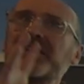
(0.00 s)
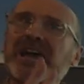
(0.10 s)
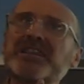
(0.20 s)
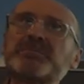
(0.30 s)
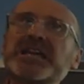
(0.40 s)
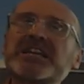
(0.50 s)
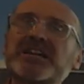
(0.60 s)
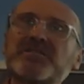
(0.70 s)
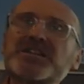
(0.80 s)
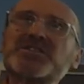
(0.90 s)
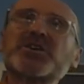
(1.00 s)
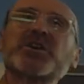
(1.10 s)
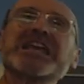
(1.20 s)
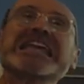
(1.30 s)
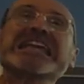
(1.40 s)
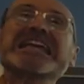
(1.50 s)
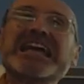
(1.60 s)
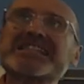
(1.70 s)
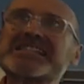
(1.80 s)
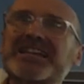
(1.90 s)
at the beginning of the story, he
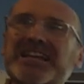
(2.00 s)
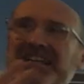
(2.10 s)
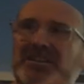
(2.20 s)
gets it's